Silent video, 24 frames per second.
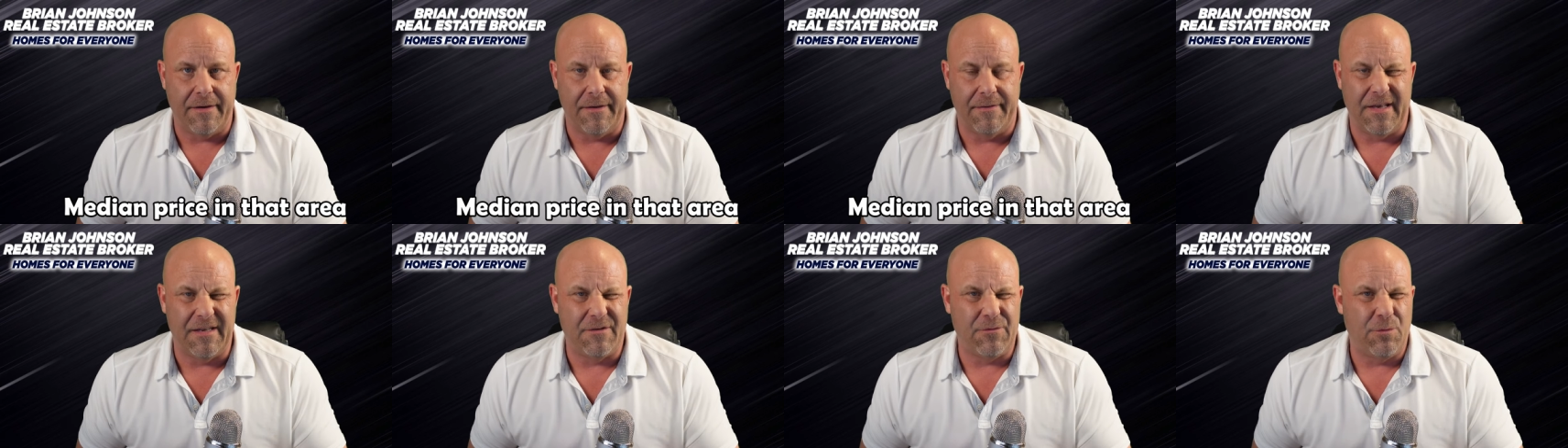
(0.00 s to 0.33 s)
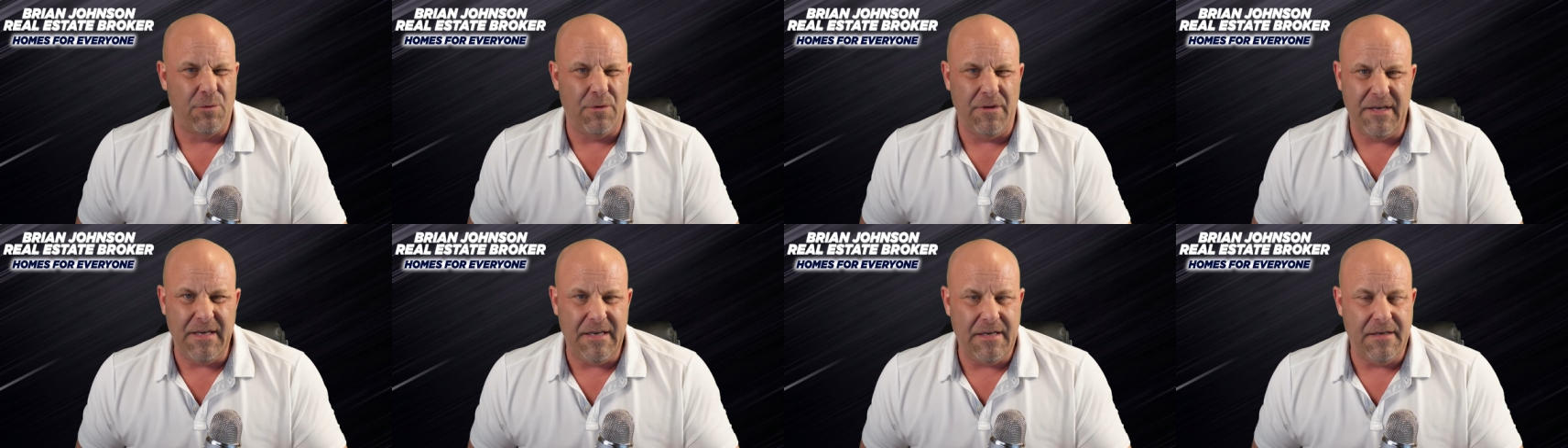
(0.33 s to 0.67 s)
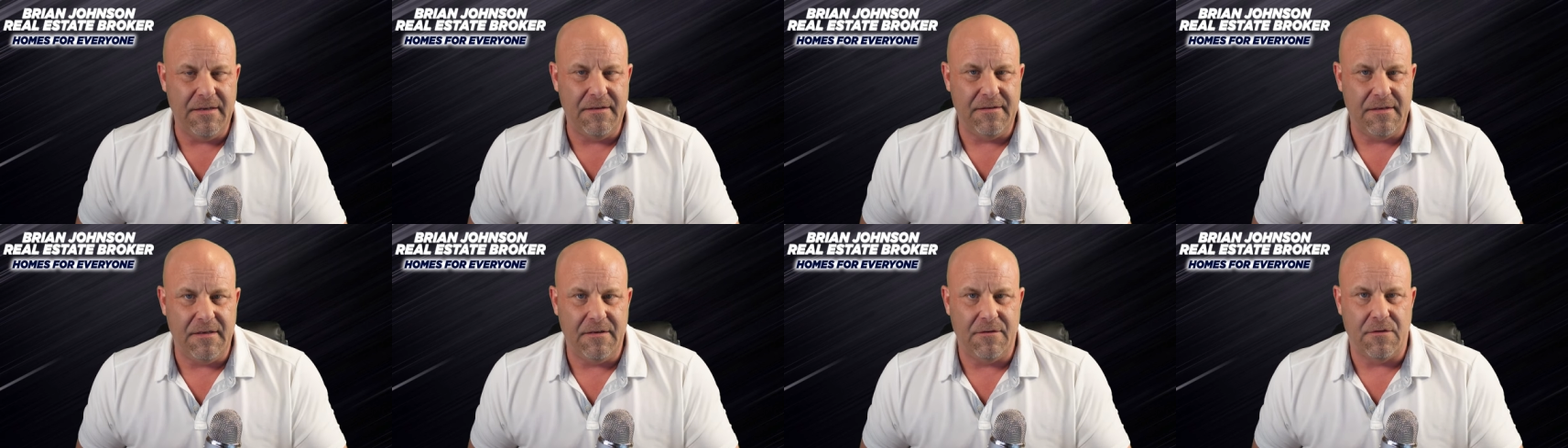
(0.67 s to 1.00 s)
And that's really
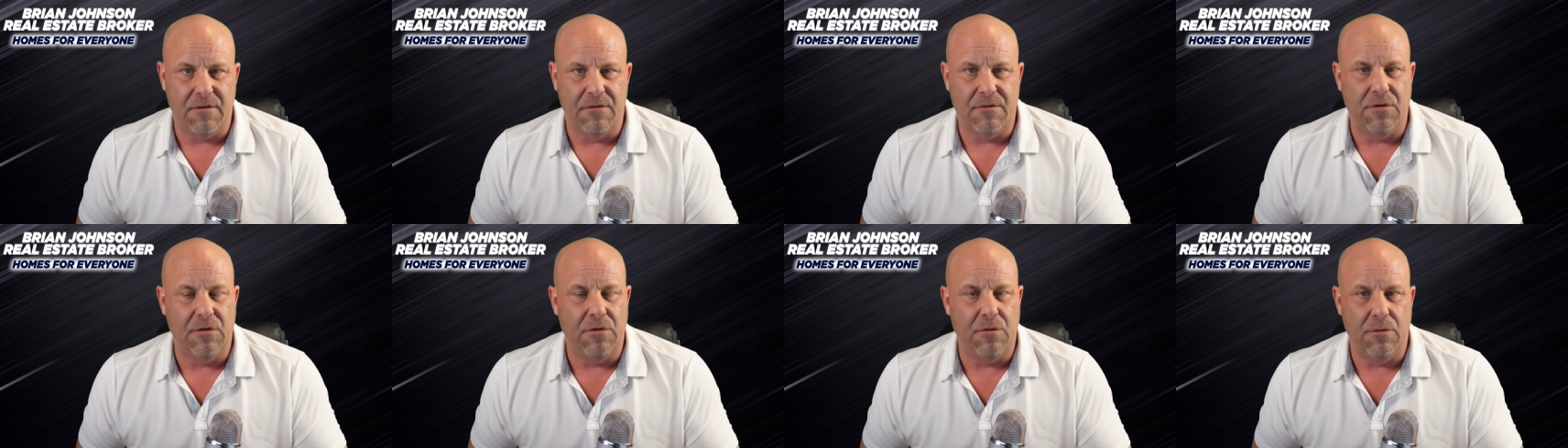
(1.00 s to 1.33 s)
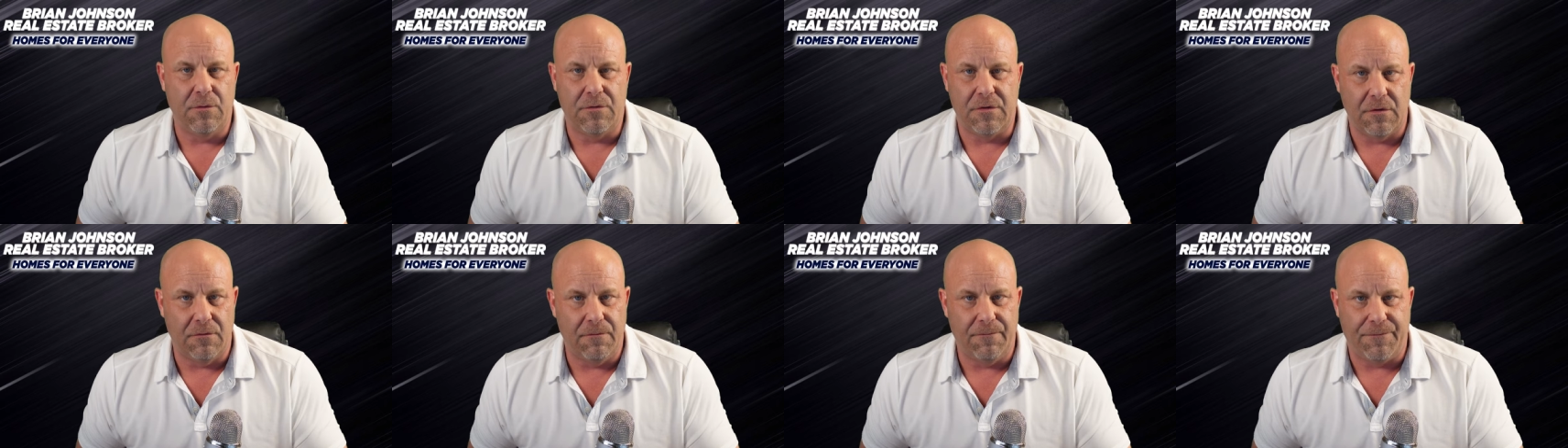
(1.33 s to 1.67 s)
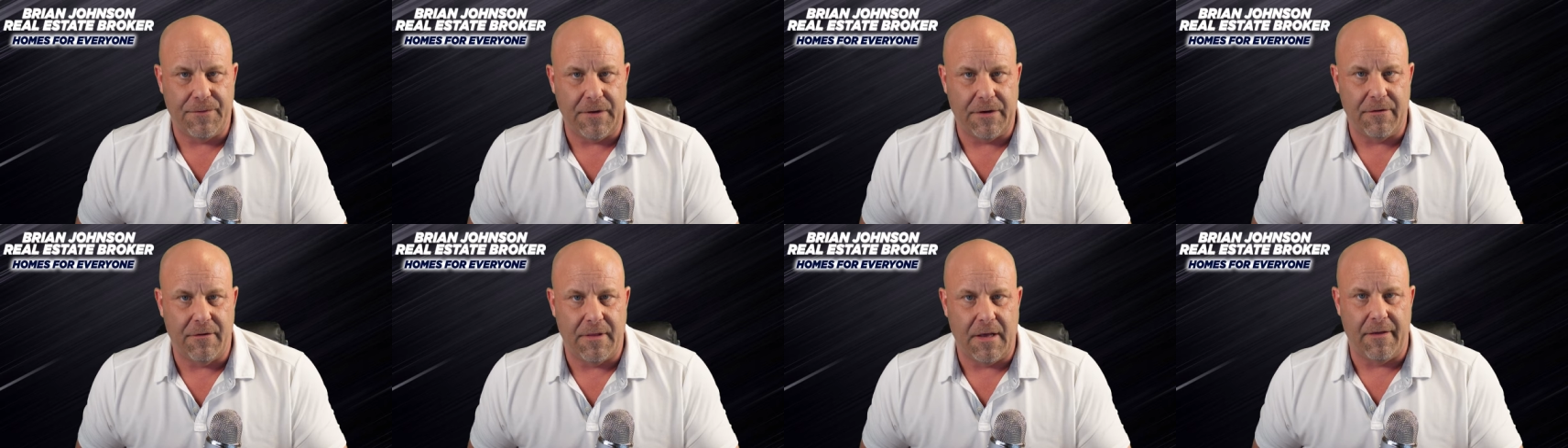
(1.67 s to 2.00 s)
easy to do to
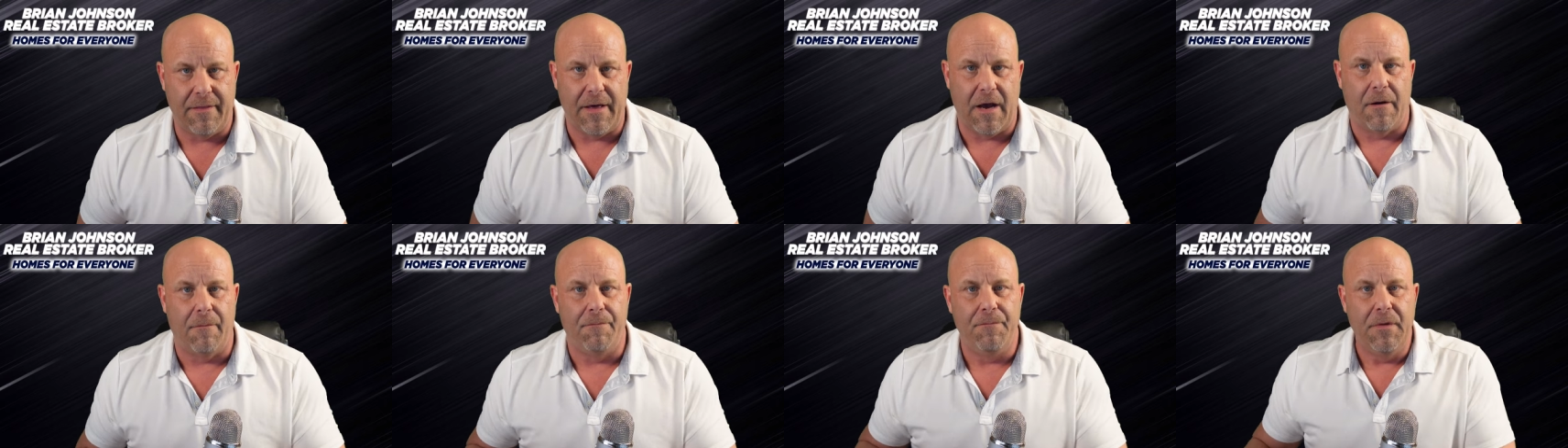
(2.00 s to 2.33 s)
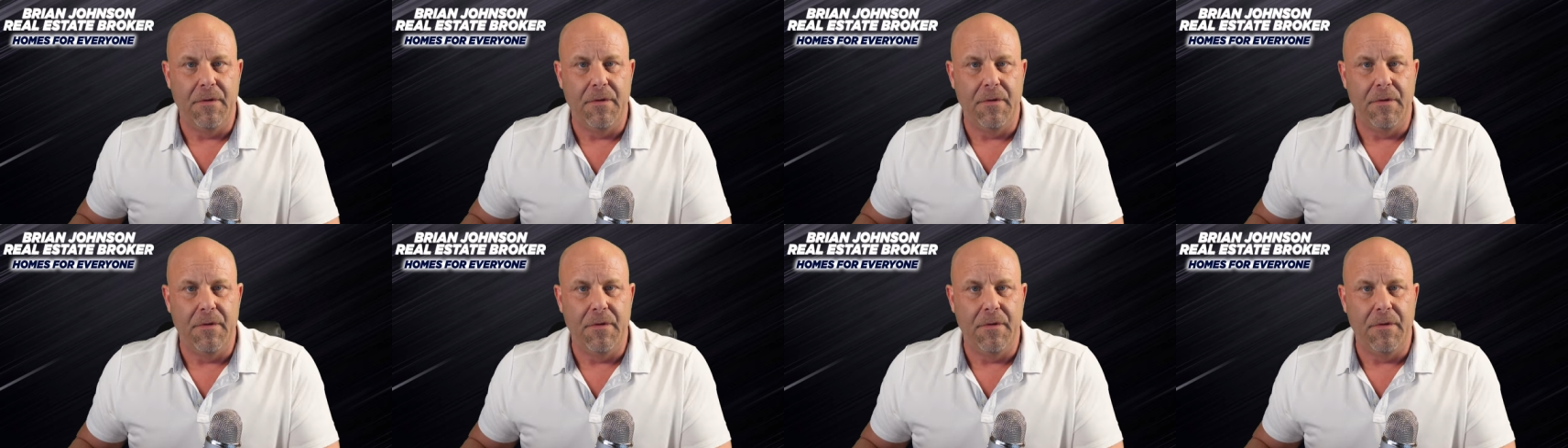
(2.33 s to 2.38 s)
figure that out.